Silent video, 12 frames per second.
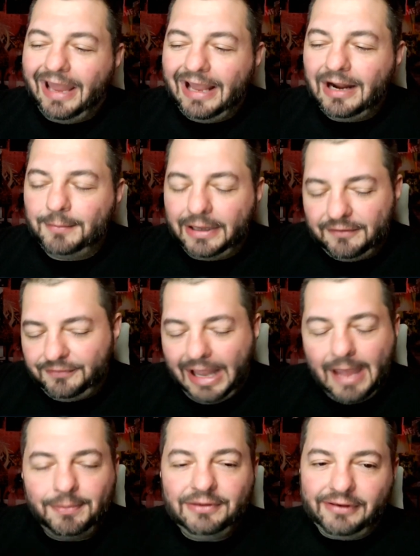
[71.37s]
And I'm like, if it
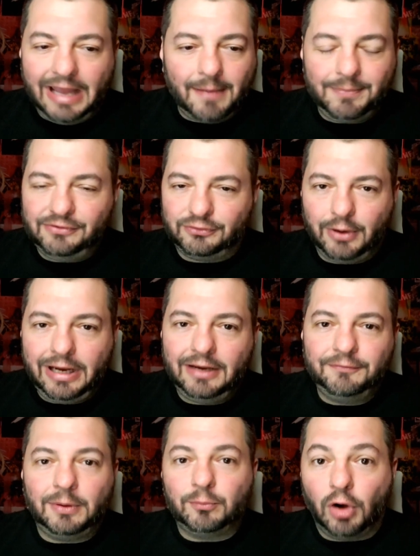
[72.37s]
happens, it happens, great.
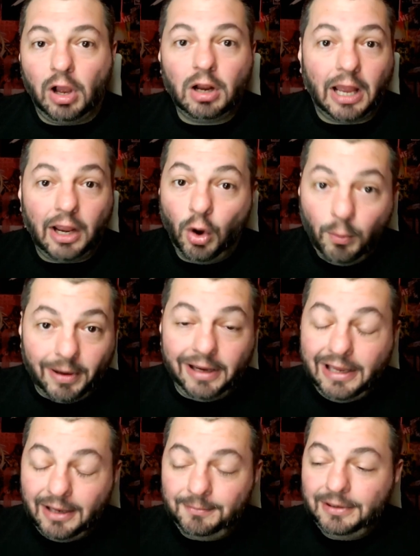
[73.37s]
And if I'm wrong, I hope I
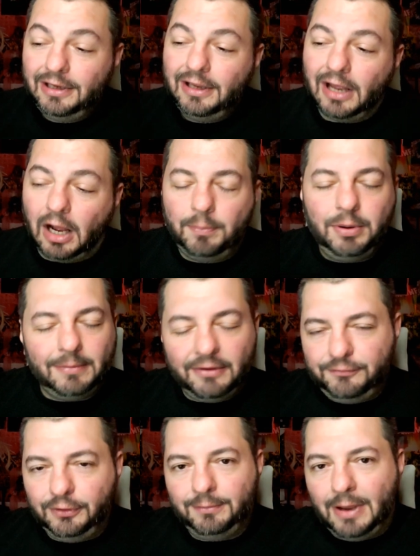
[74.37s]
am. I'll put my
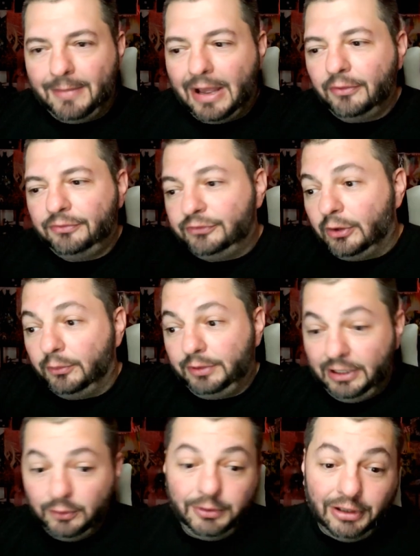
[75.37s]
foot in my mouth. So
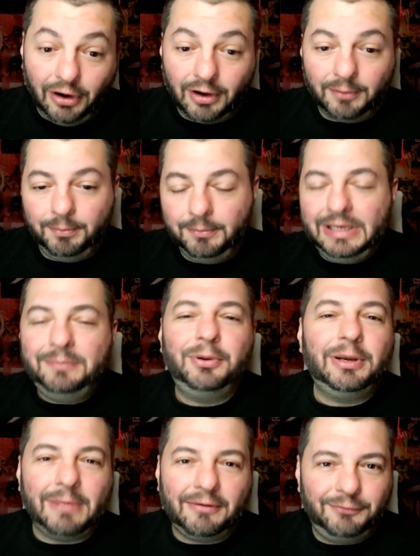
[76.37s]
here we are, me
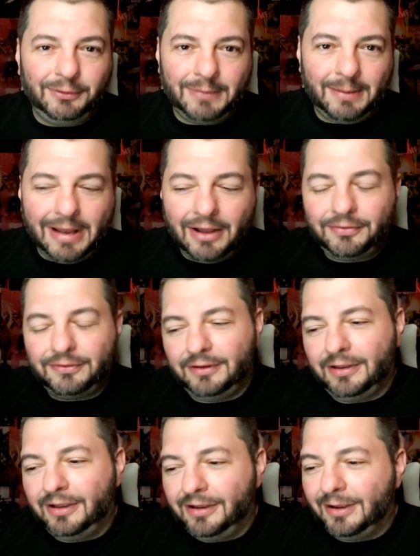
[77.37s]
putting my foot in my mouth
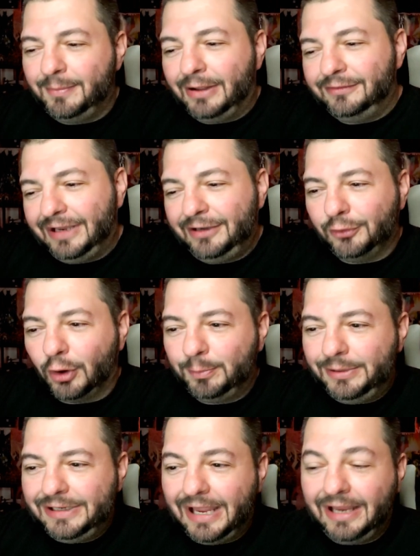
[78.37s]
uh, about Daniel R
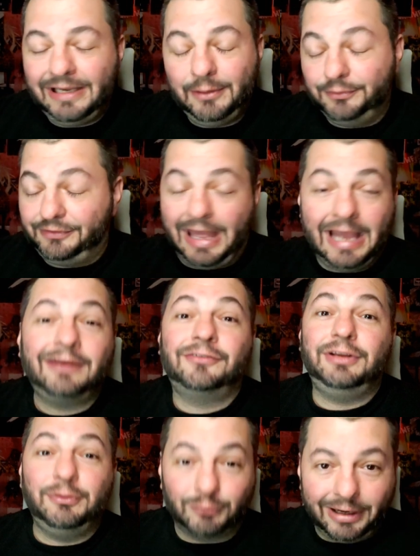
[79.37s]
P K. He was
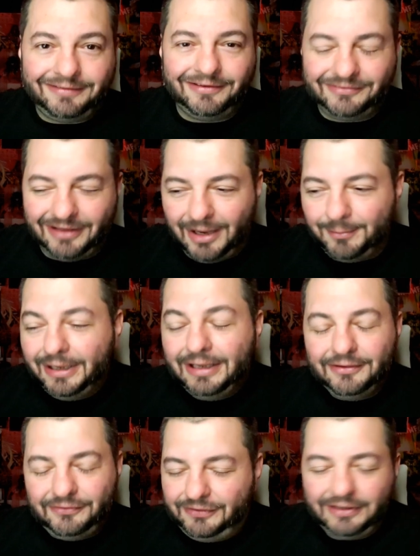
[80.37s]
actually right this time.
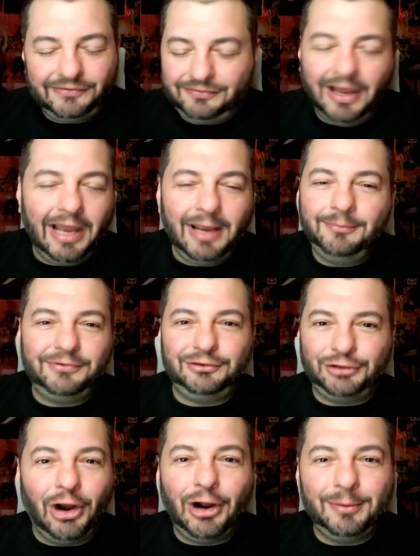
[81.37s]
Six times the
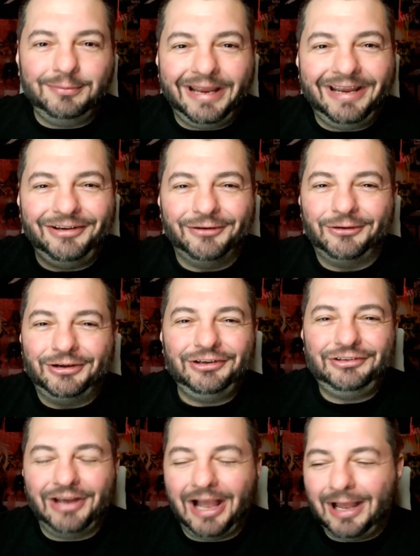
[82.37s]
charm, Daniel. Good
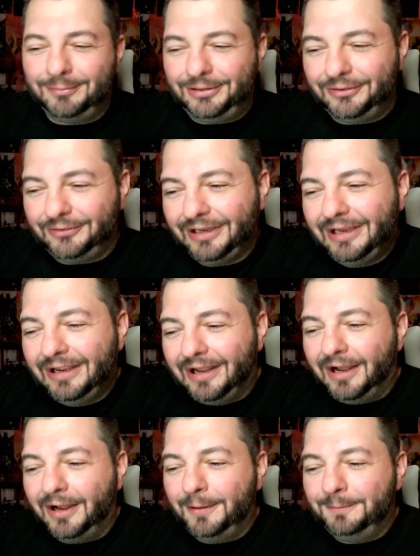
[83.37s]
job, dude.
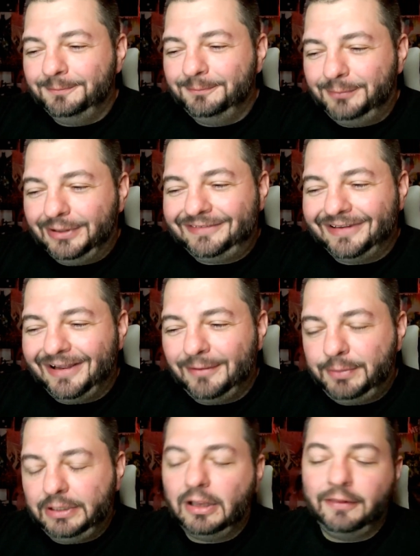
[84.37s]
Um, but uh,
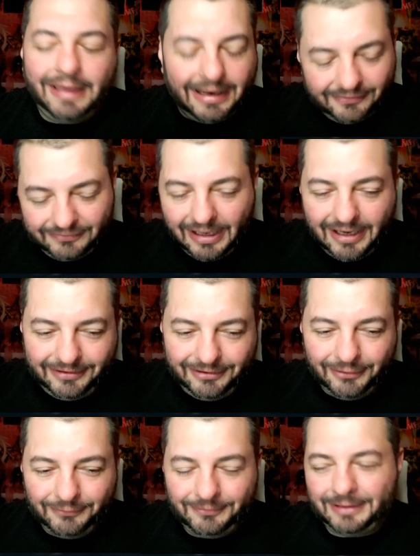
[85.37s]
but that aside, you
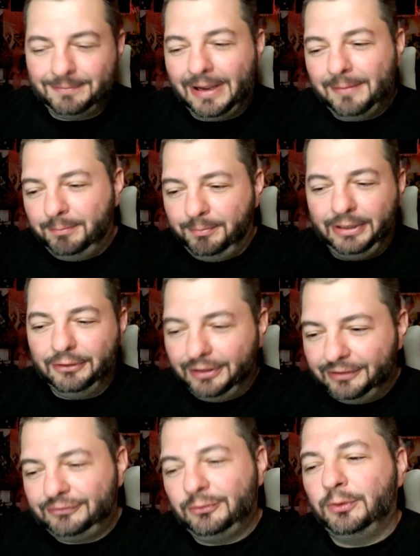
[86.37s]
know, like my
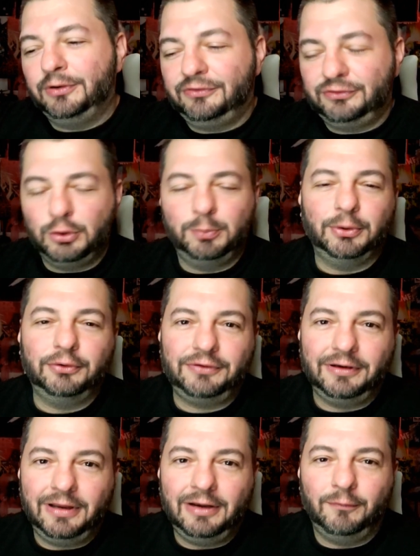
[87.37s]
bitterness towards scoopers
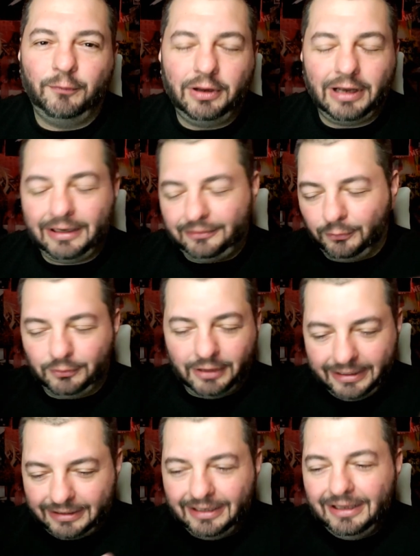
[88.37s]
and, and what I don't
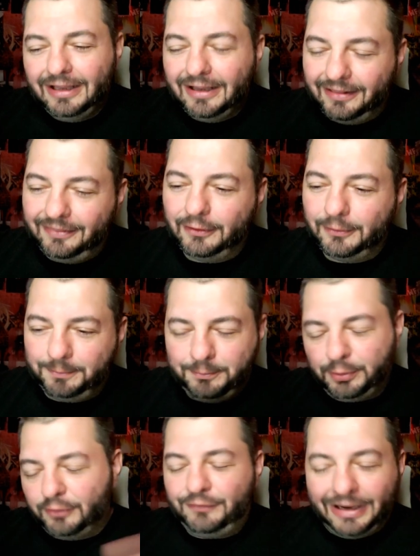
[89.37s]
like, their
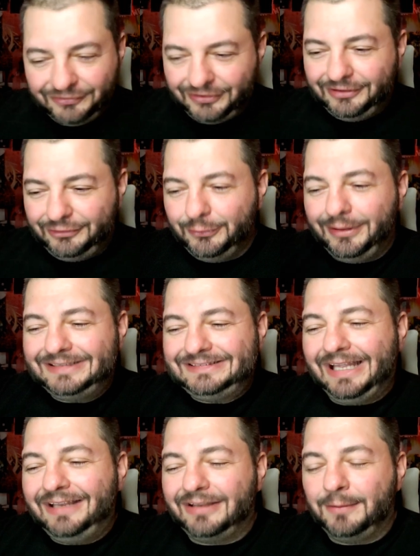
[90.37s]
profession to an
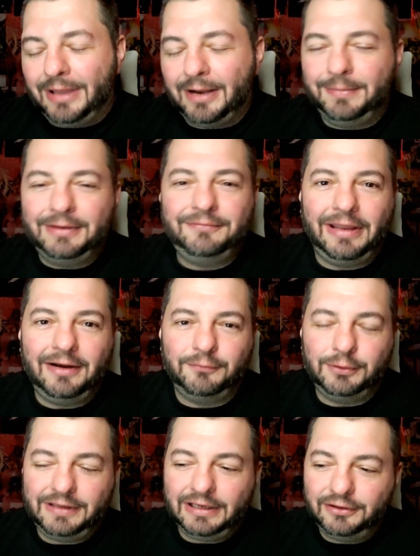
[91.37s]
extent. I'm not a big fan of
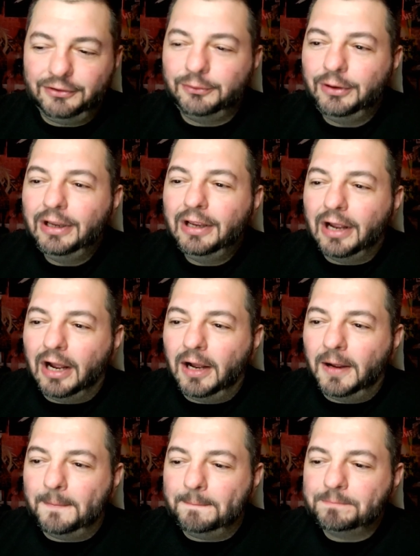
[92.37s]
what they do.
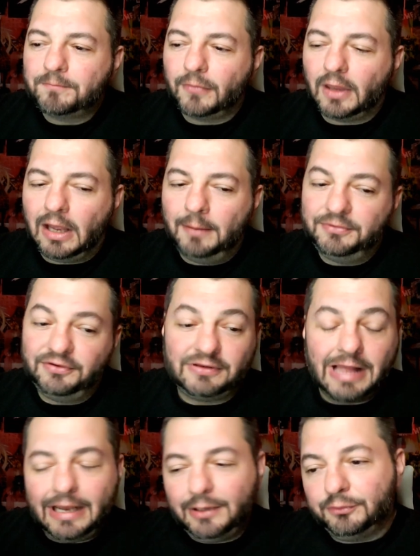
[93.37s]
Um, I'm just
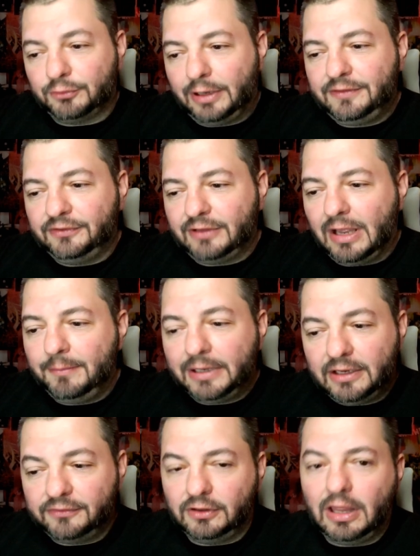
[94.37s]
glad he was right this time
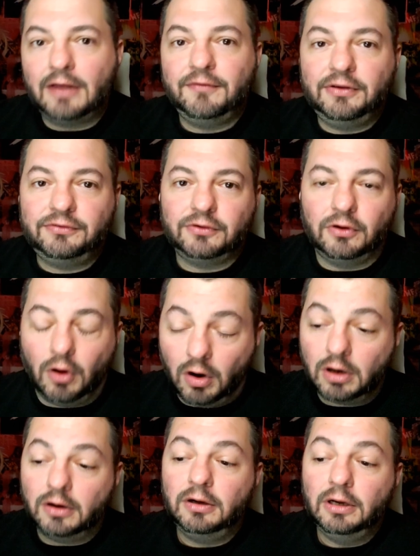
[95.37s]
because a lot of us
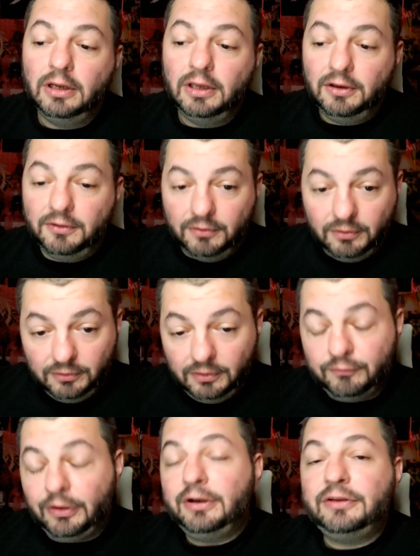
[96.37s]
are
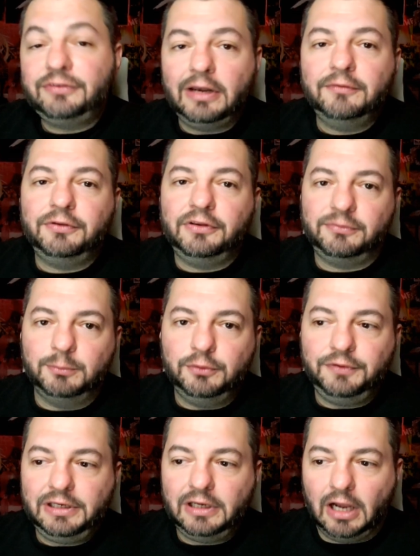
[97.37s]
very excited for this
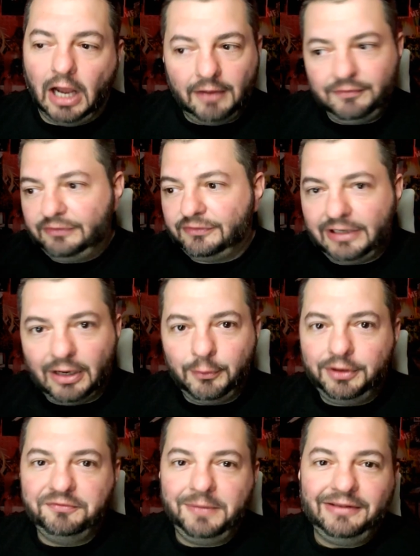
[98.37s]
movie. Obviously, I
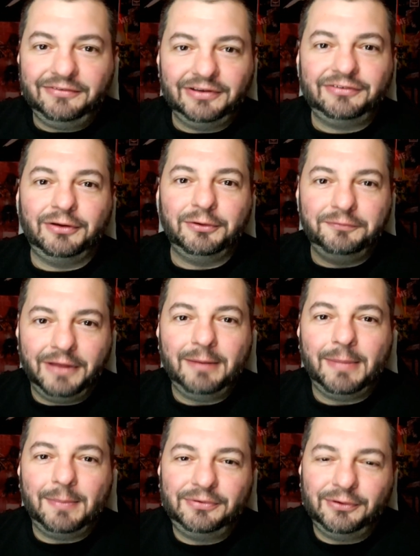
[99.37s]
wouldn't have made six hundred
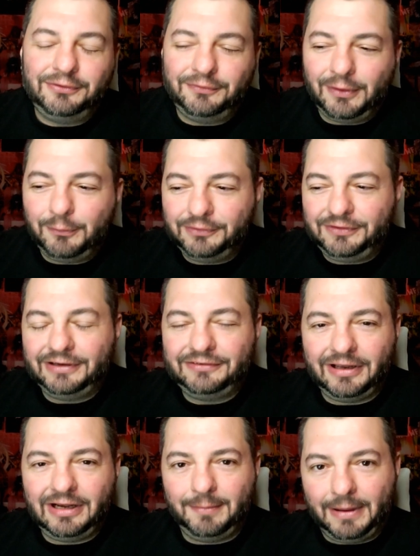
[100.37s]
Venom episodes if I wasn't
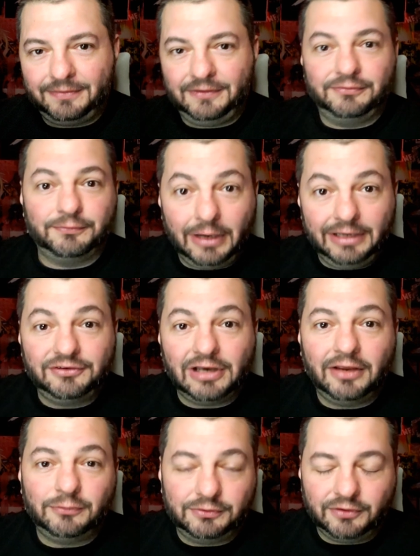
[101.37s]
excited about this
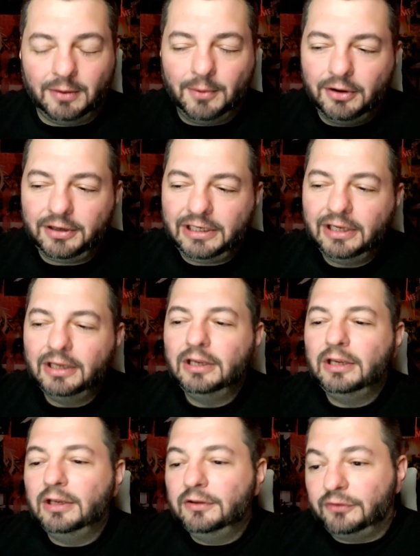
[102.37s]
franchise with Tom Hardy.
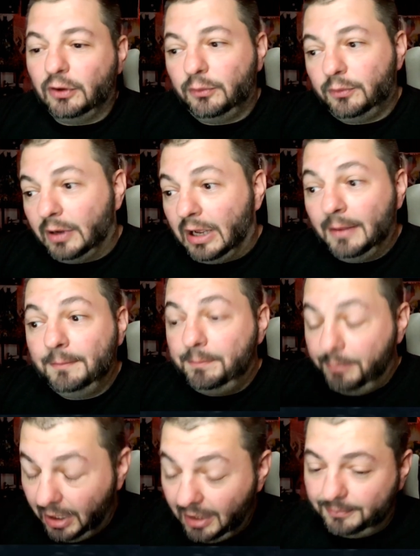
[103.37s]
So I'm
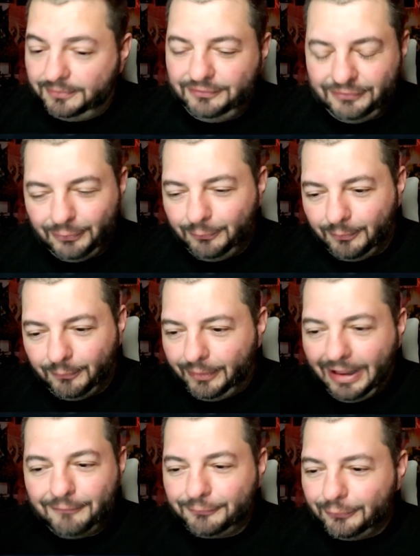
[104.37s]
pumped. So
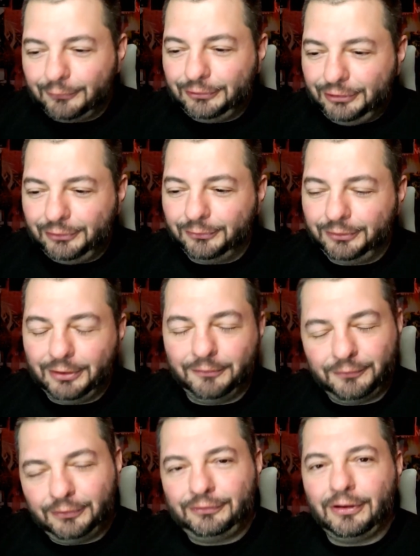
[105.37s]
without further ado, you know,
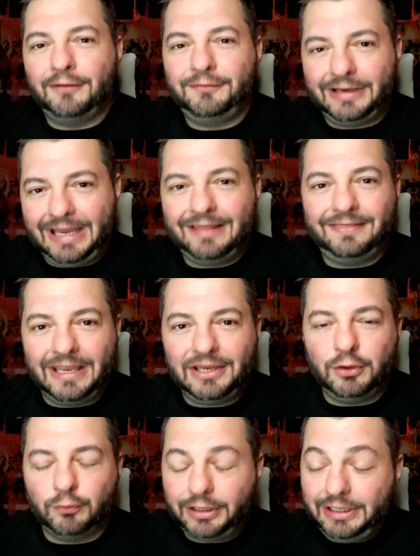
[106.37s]
first off, again,
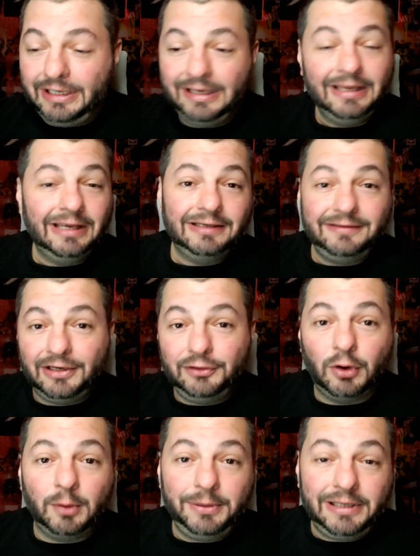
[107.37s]
thank you, Ricky.
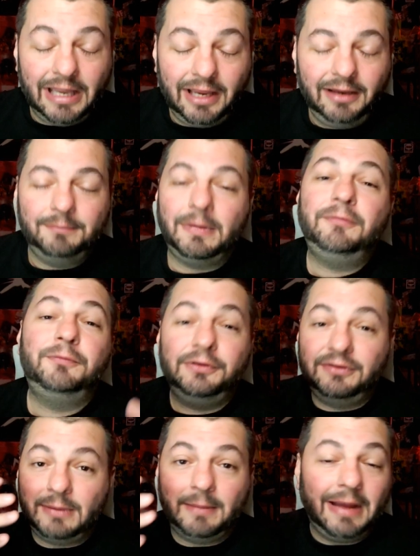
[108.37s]
Daniel R P K, my
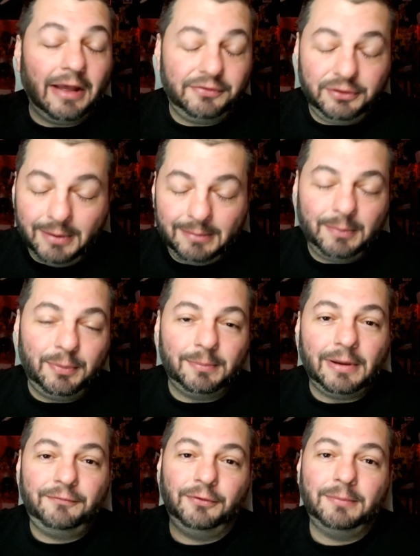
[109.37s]
foot's in my mouth. You made me put
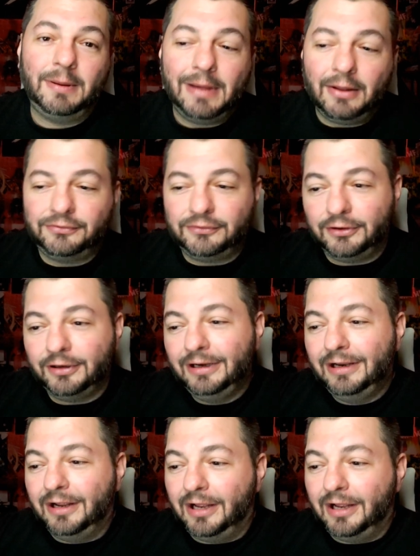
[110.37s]
my foot in my mouth, sir.